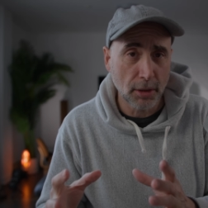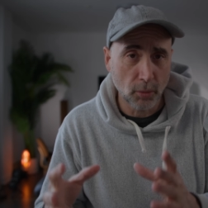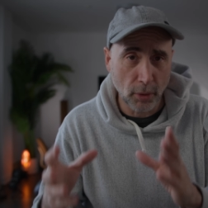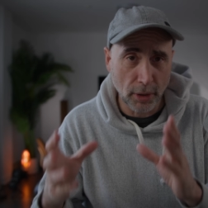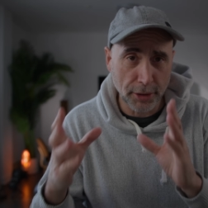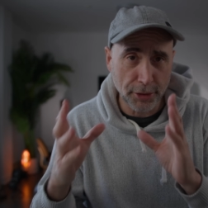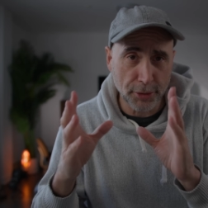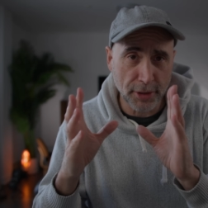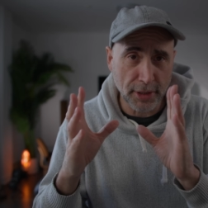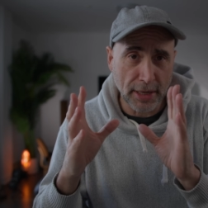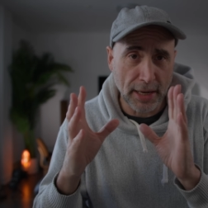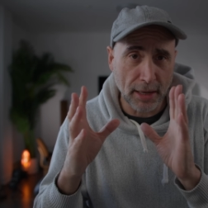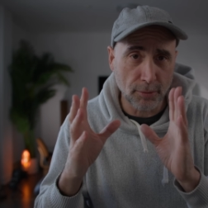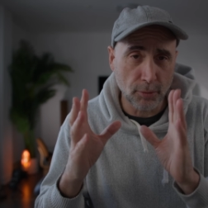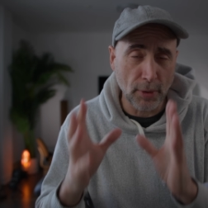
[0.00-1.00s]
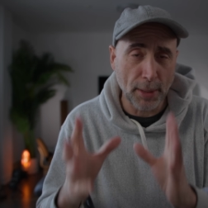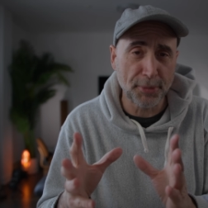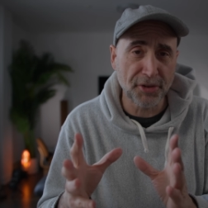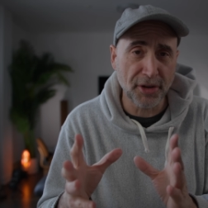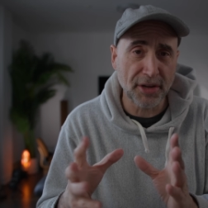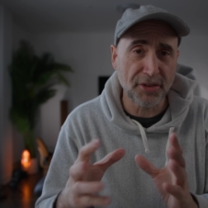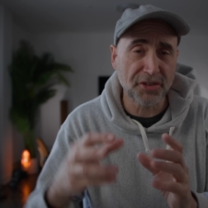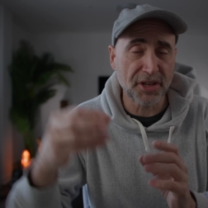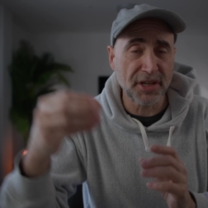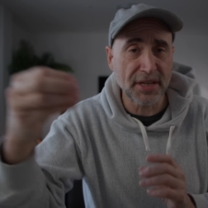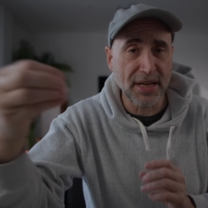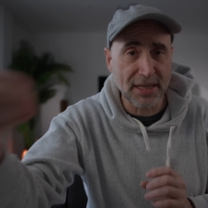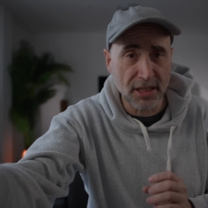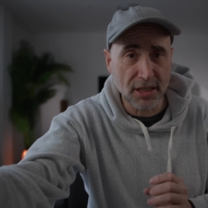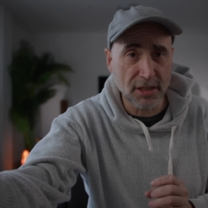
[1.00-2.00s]
where you can have websites
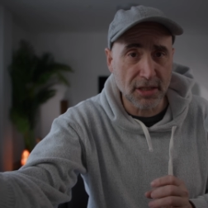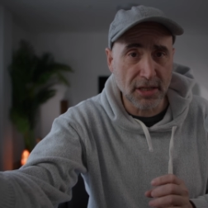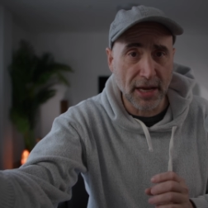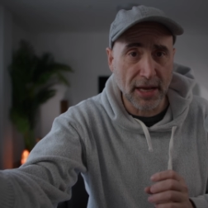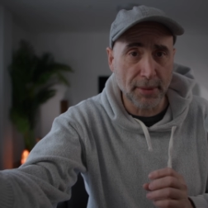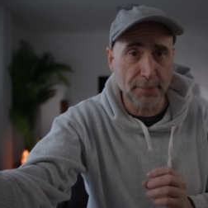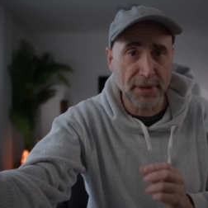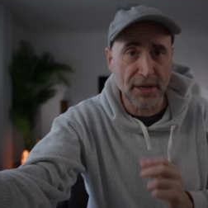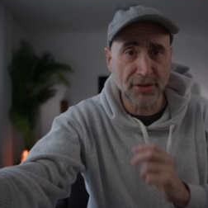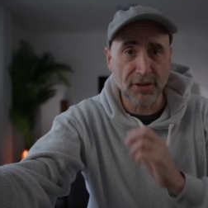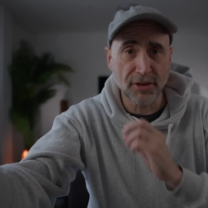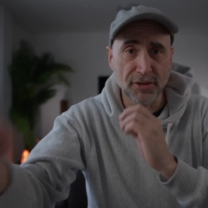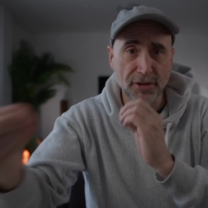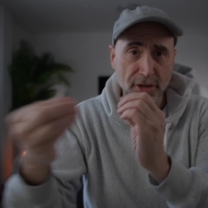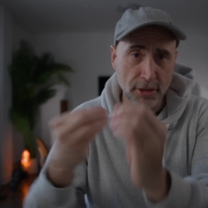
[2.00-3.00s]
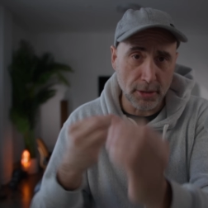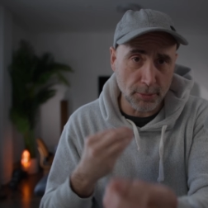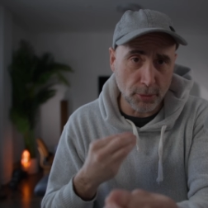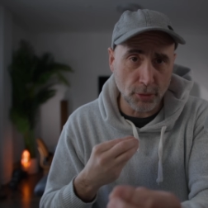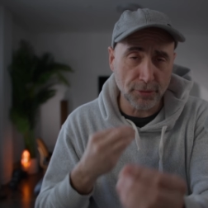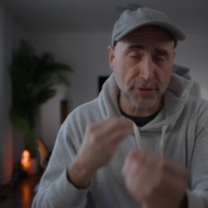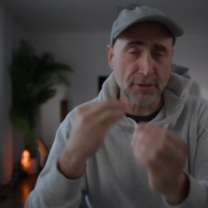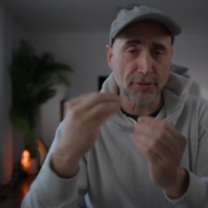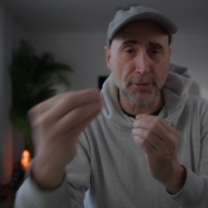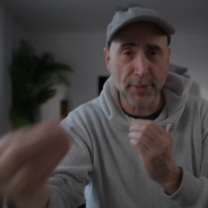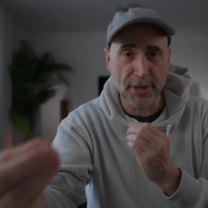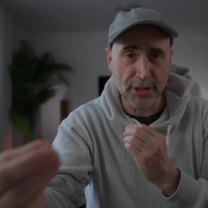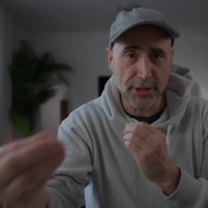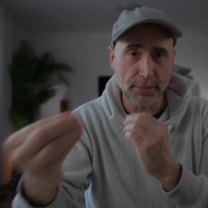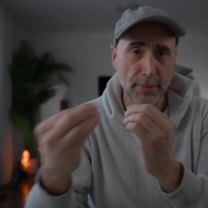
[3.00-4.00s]
connected to databases and you can move
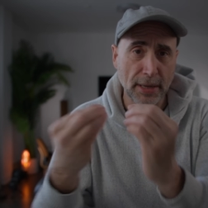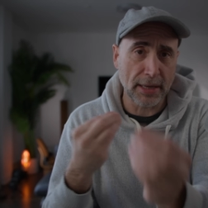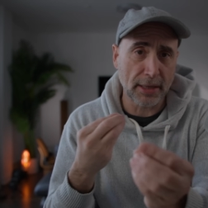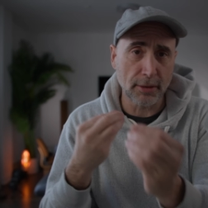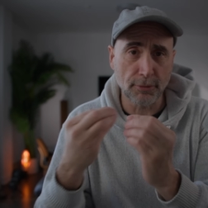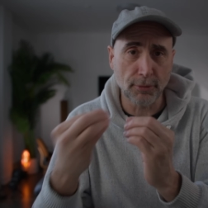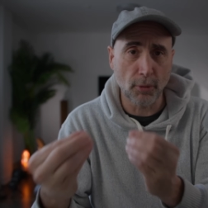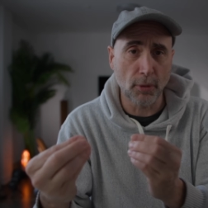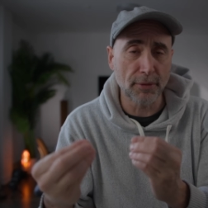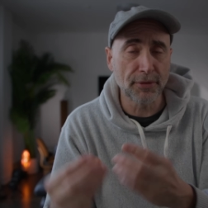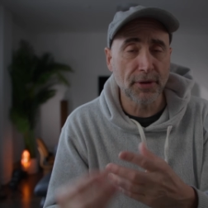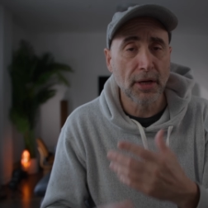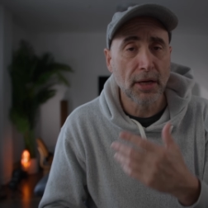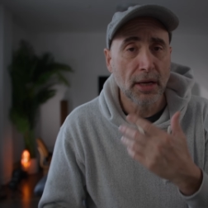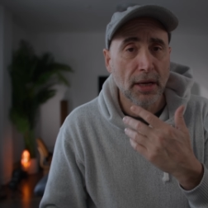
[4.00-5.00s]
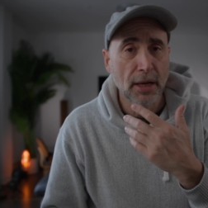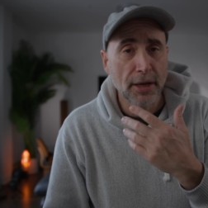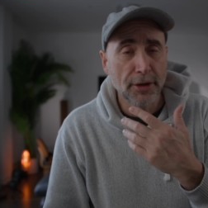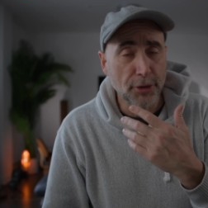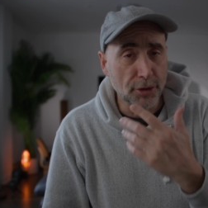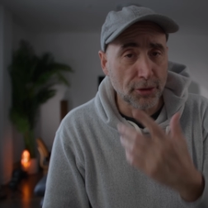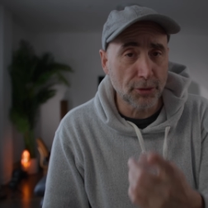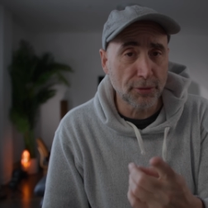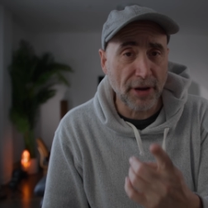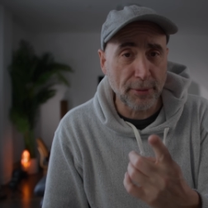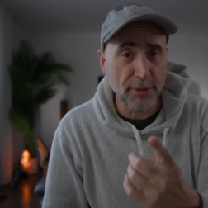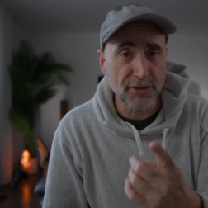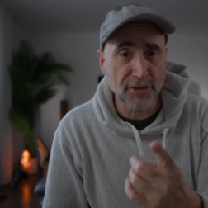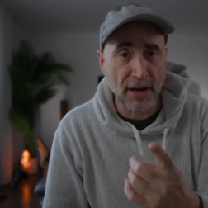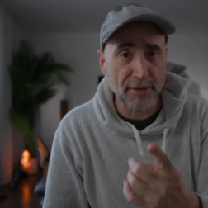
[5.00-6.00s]
information back and forth. You could do that
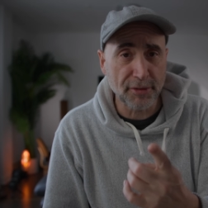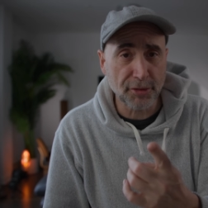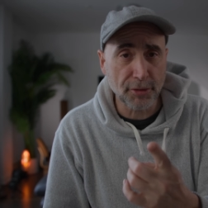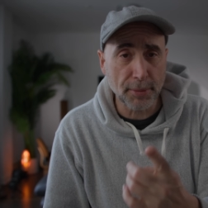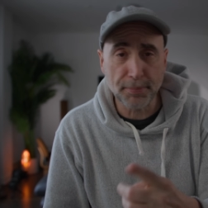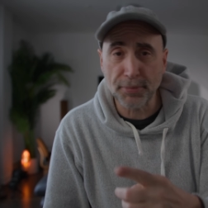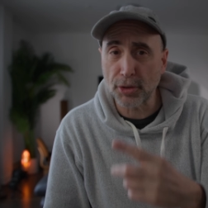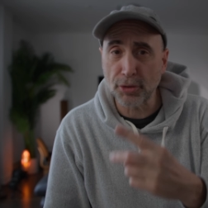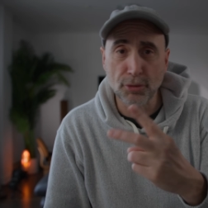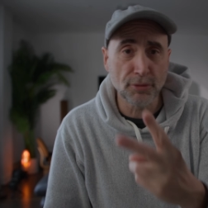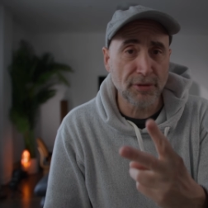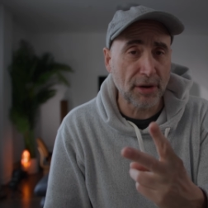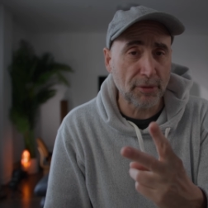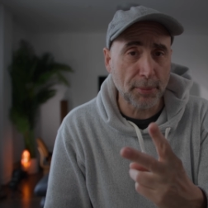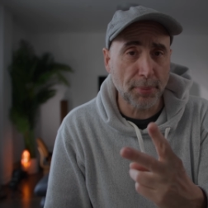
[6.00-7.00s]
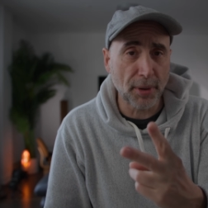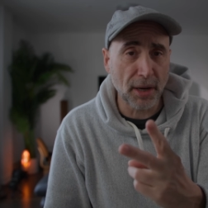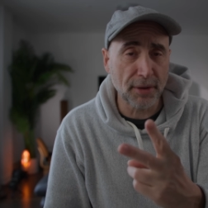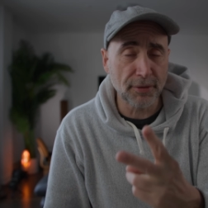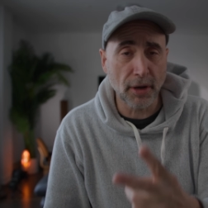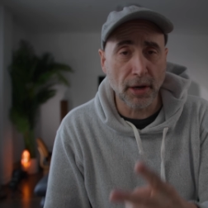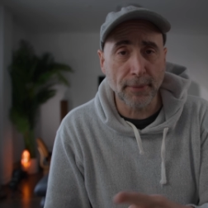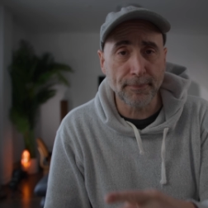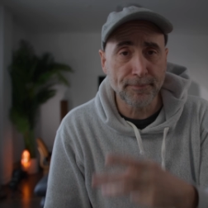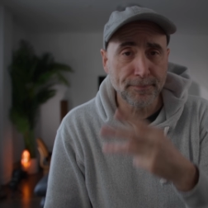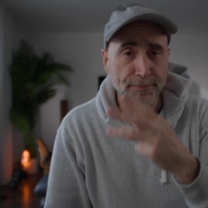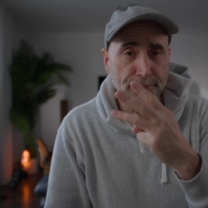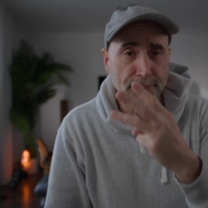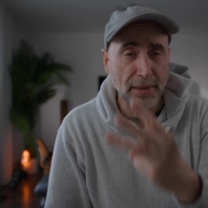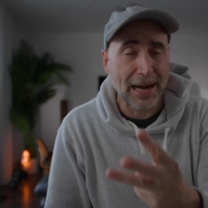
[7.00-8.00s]
with JavaScript, you could do that with Python.
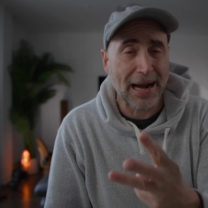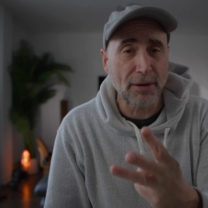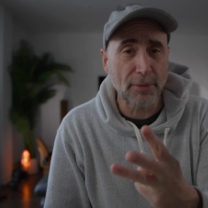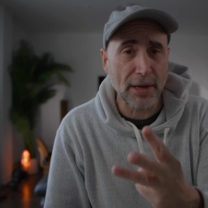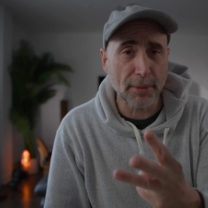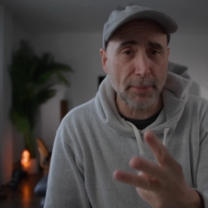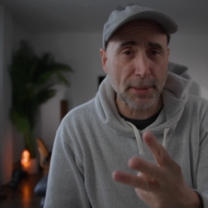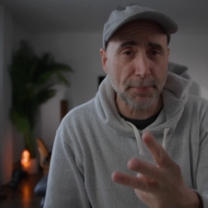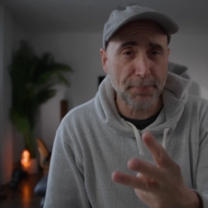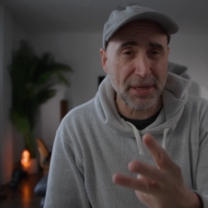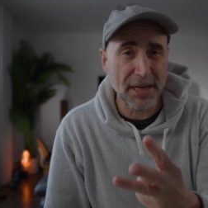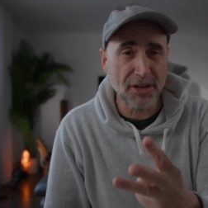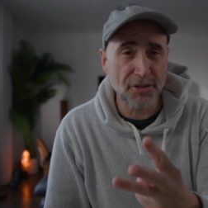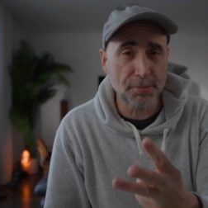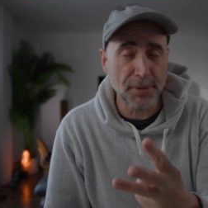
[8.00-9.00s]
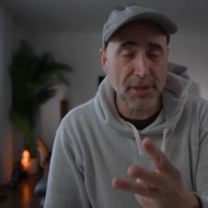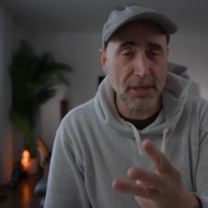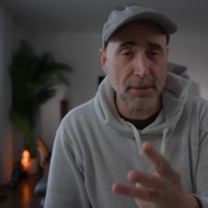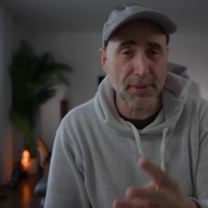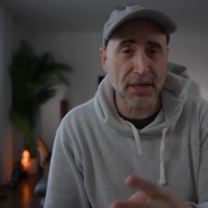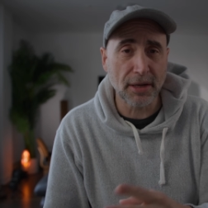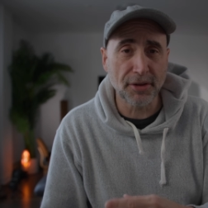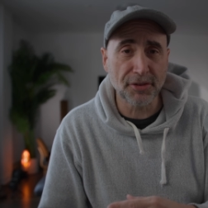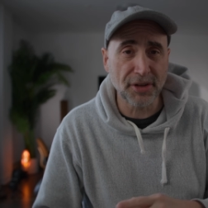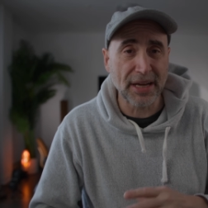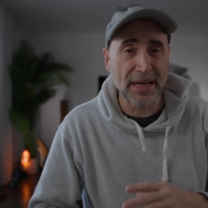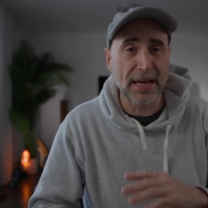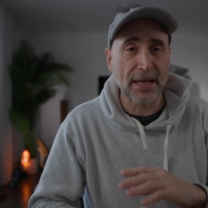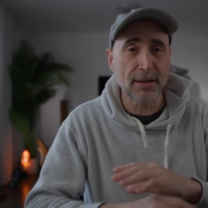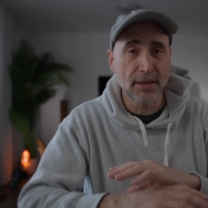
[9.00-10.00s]
I recommend PHP because,
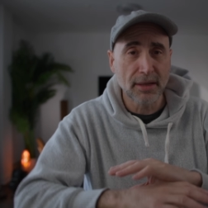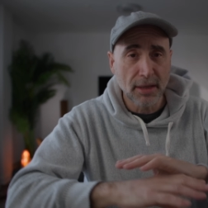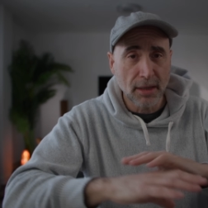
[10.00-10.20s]
again,